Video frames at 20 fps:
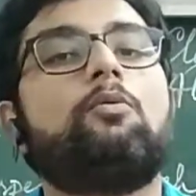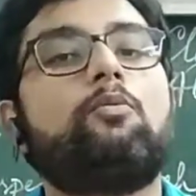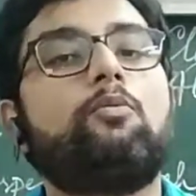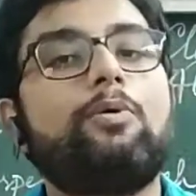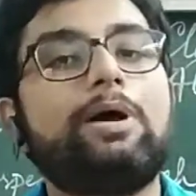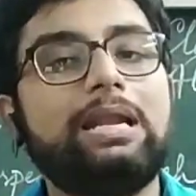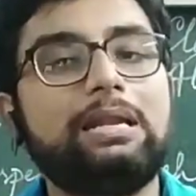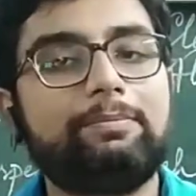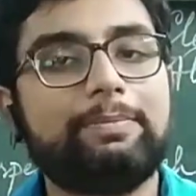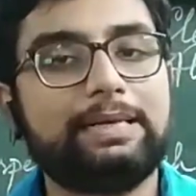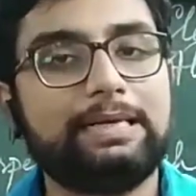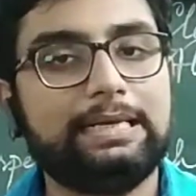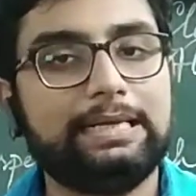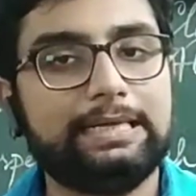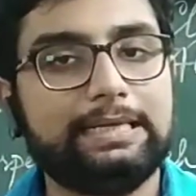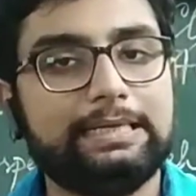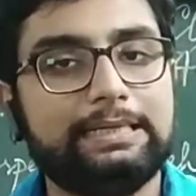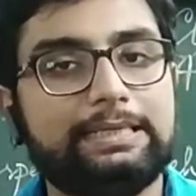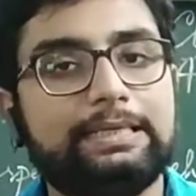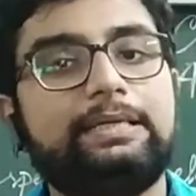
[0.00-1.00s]
will be
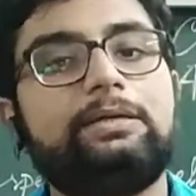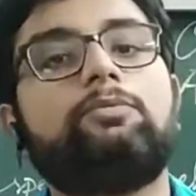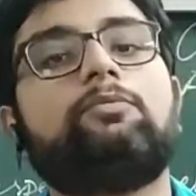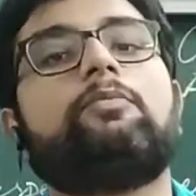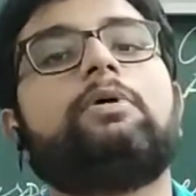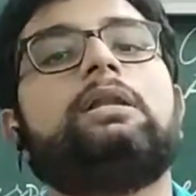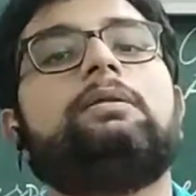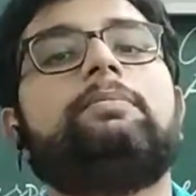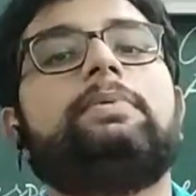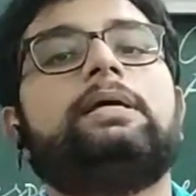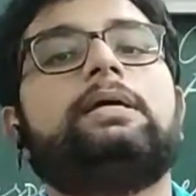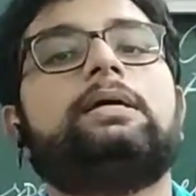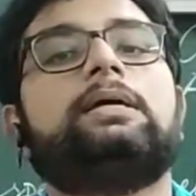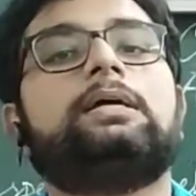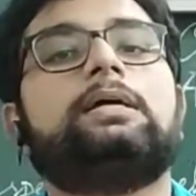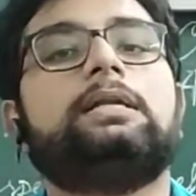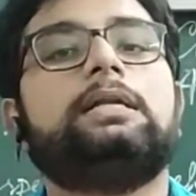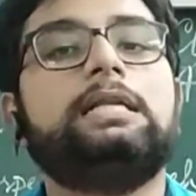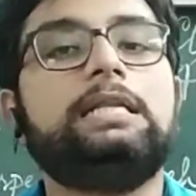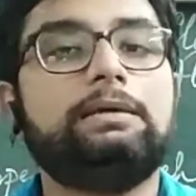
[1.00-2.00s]
lenient, will be
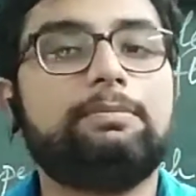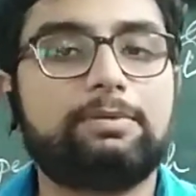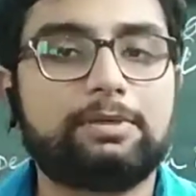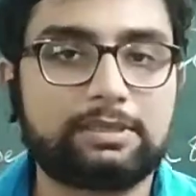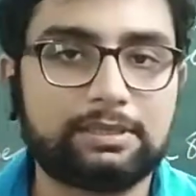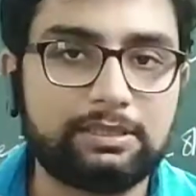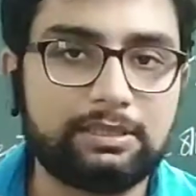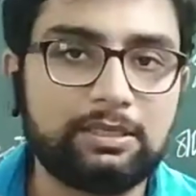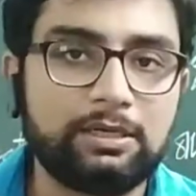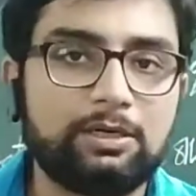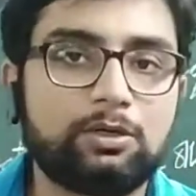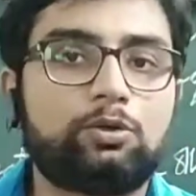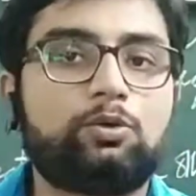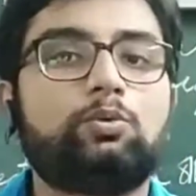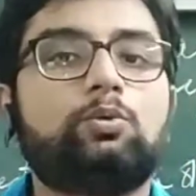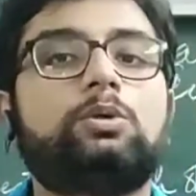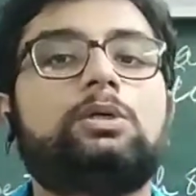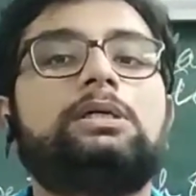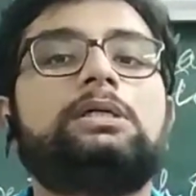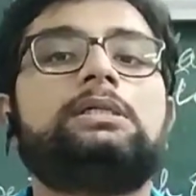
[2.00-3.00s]
liberal
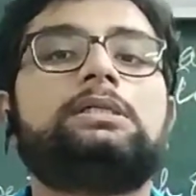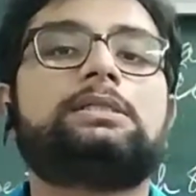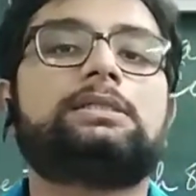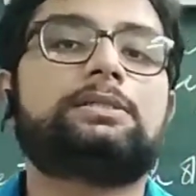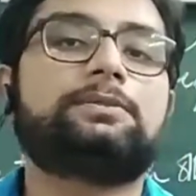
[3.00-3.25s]
towards